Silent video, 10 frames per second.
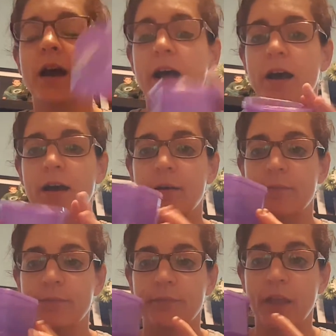
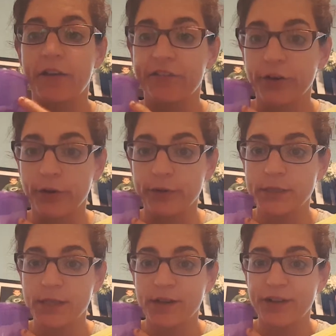a
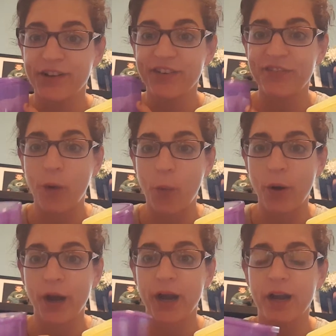fruit
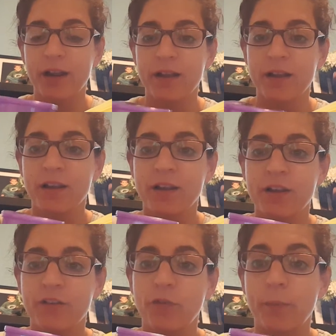for
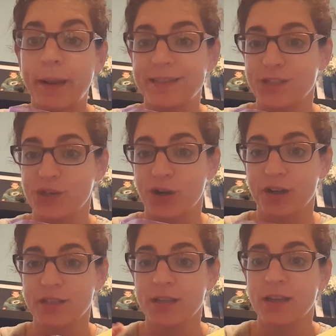my
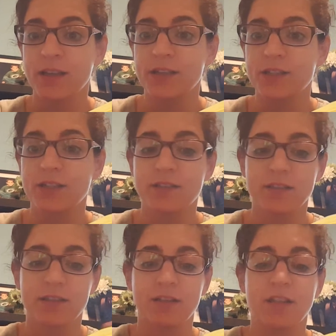dessert.
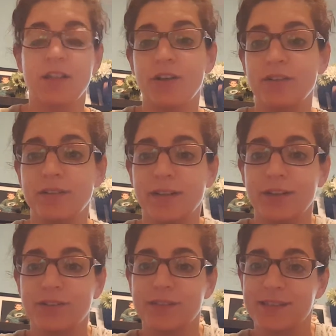A
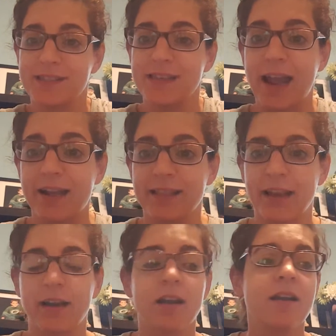little snack
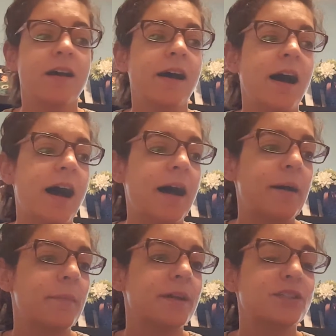there.
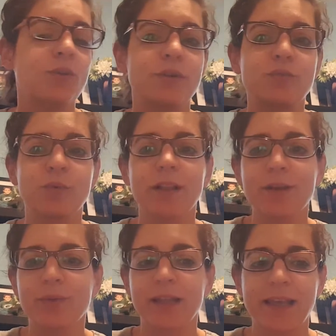So it's
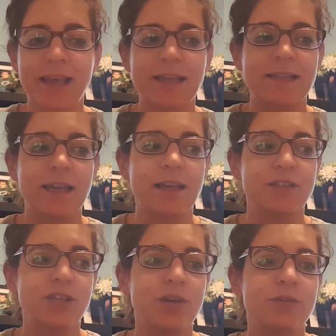really, really easy
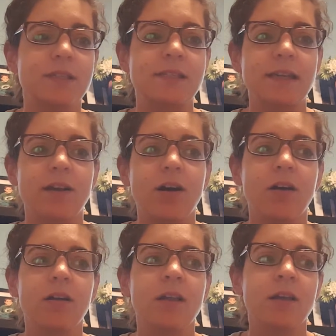to
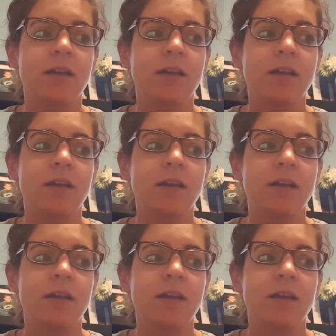still